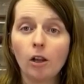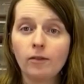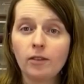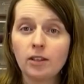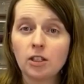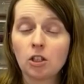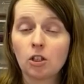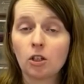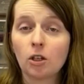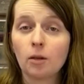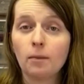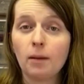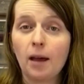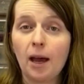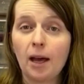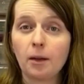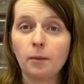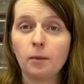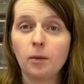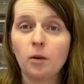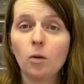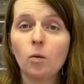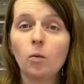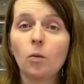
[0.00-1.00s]
of these are
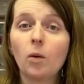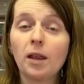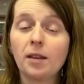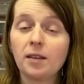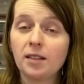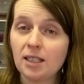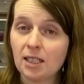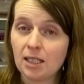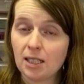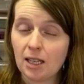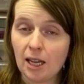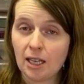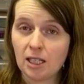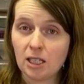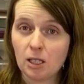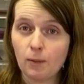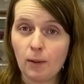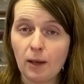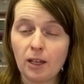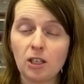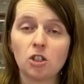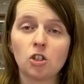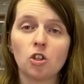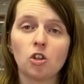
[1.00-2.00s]
compatible with Design
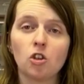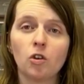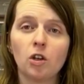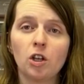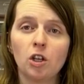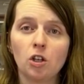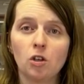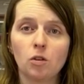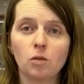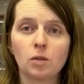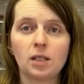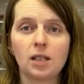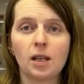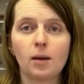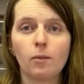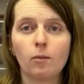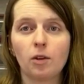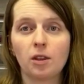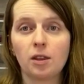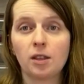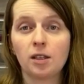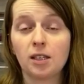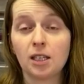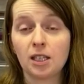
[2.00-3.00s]
Space, so you can use them
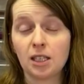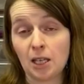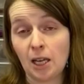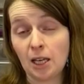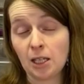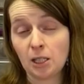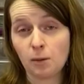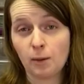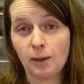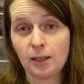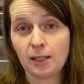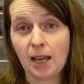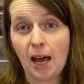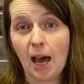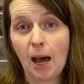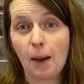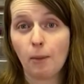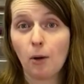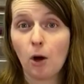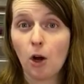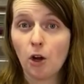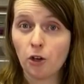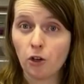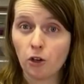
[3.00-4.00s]
with the Design Space
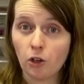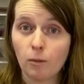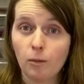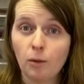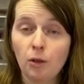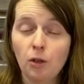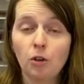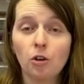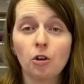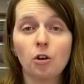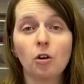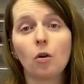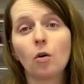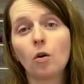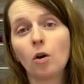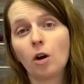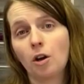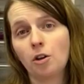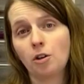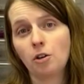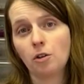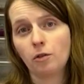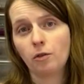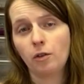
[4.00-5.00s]
app on your computer or
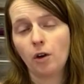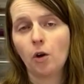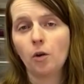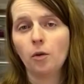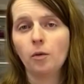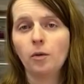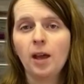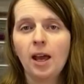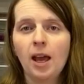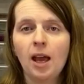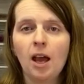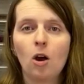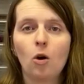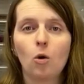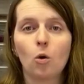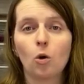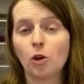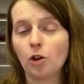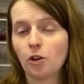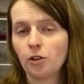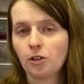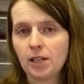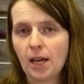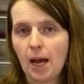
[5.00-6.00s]
on your phone
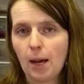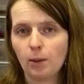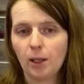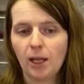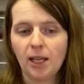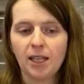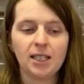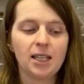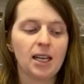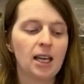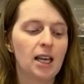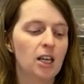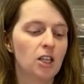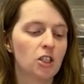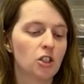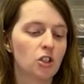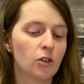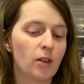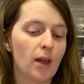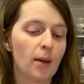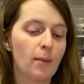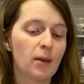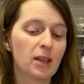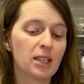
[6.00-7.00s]
or your tablet.
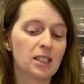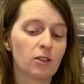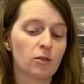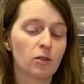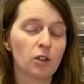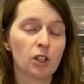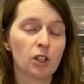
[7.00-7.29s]
So that makes it